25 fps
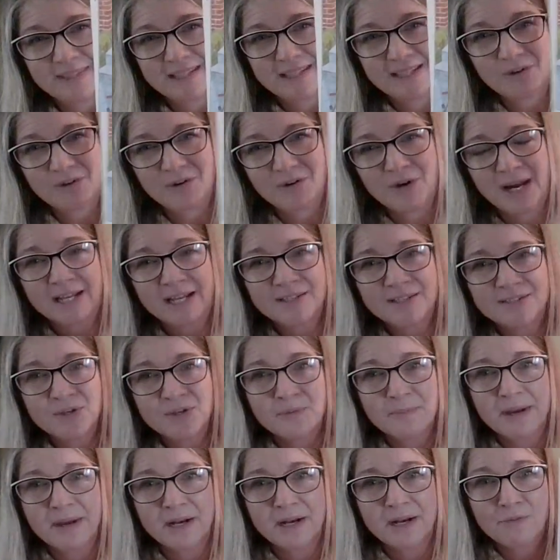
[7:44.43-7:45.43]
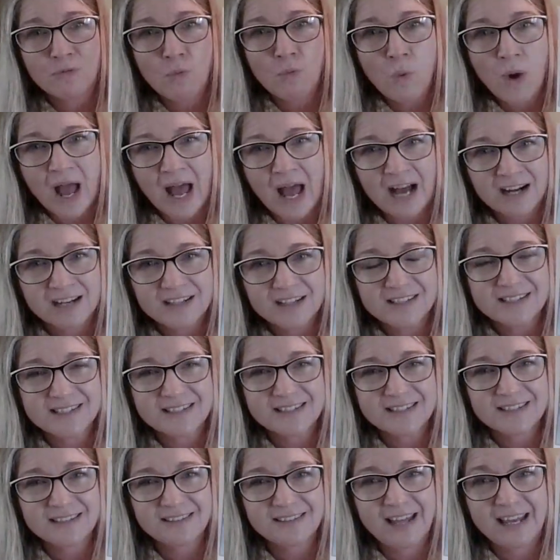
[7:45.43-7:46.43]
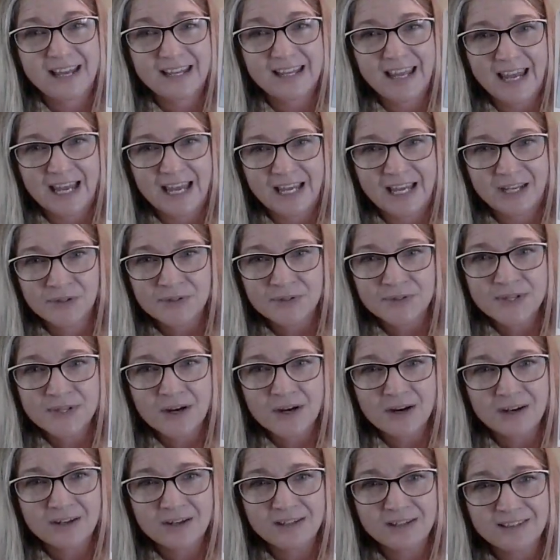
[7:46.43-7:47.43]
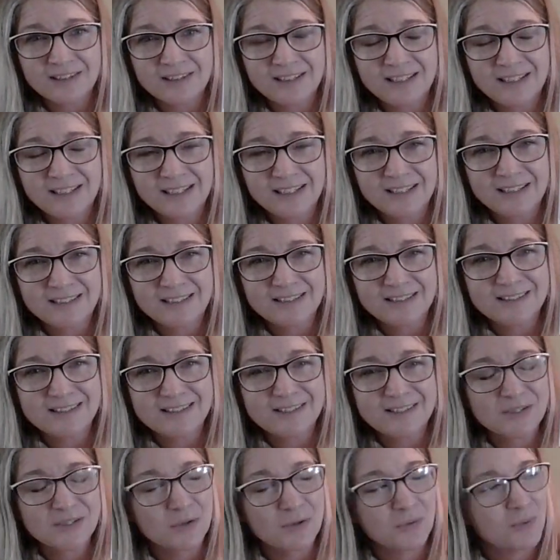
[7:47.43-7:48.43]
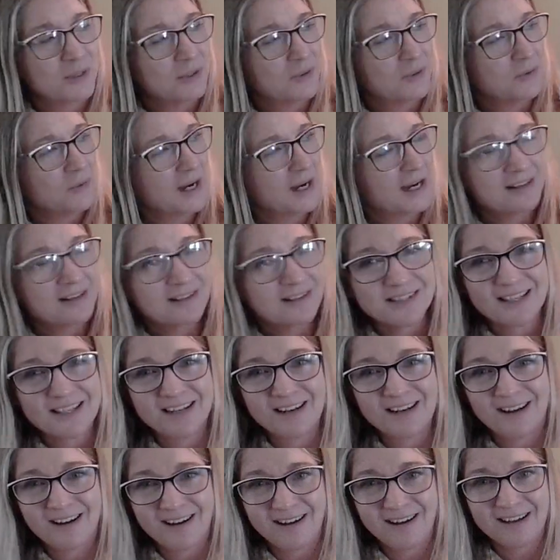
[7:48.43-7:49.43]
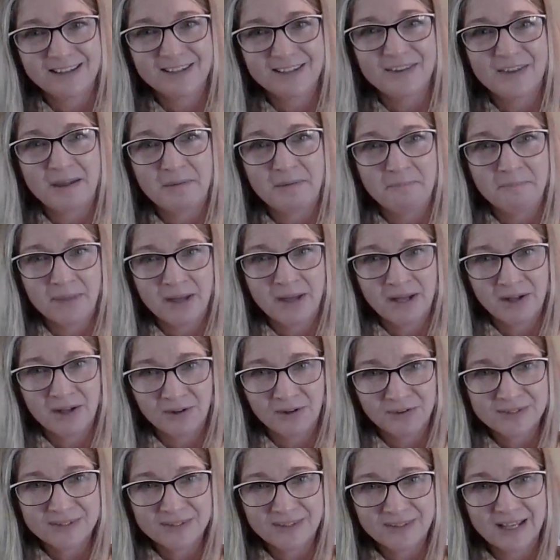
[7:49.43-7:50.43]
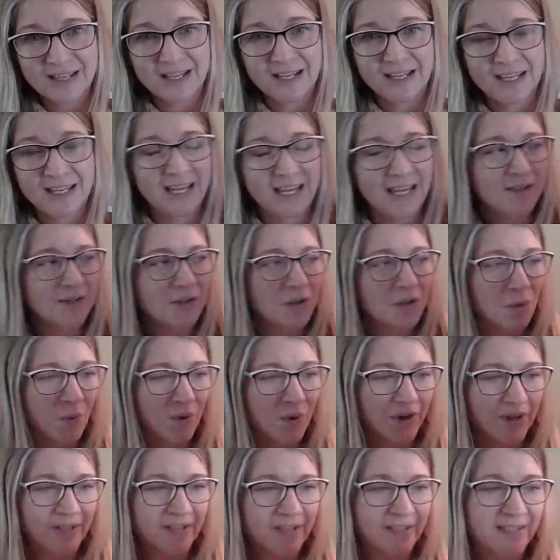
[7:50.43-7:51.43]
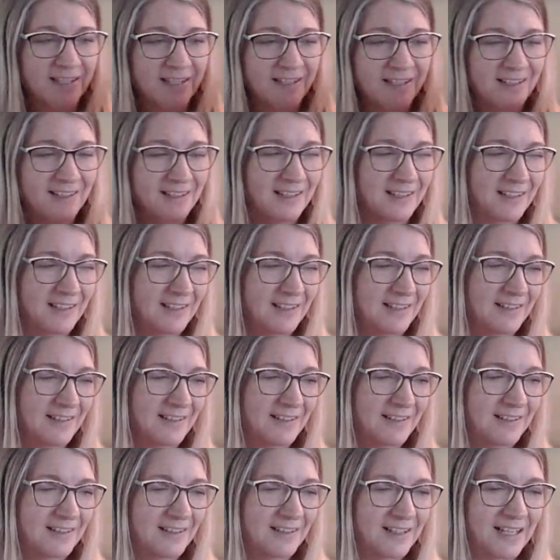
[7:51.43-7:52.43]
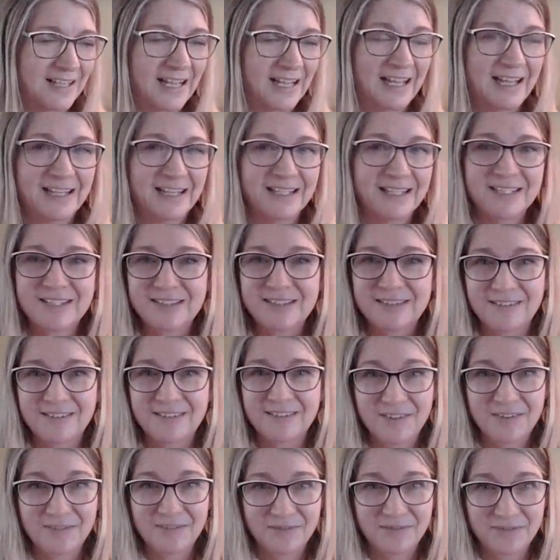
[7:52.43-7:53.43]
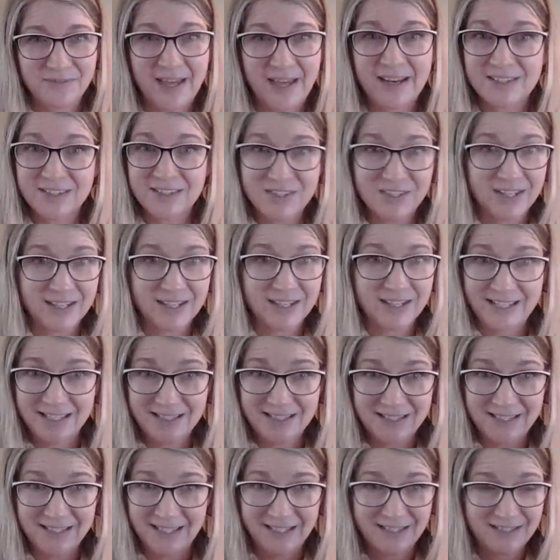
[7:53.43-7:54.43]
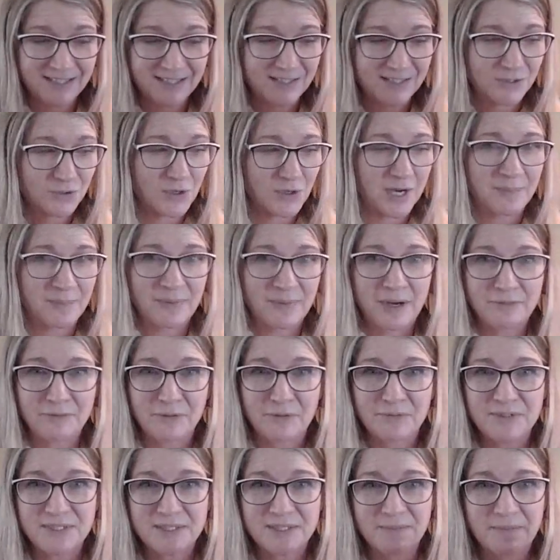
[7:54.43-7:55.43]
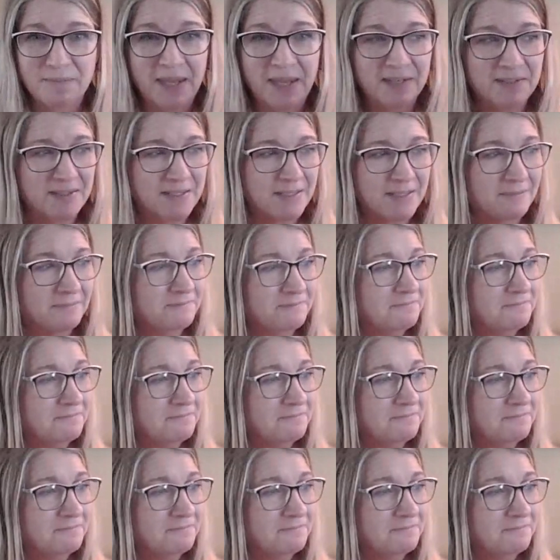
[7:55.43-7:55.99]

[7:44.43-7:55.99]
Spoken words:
Crayons are made of wax, like candles are. So when crayons get hot, they melt like a candle would. And that is not easy to scrape off of cement.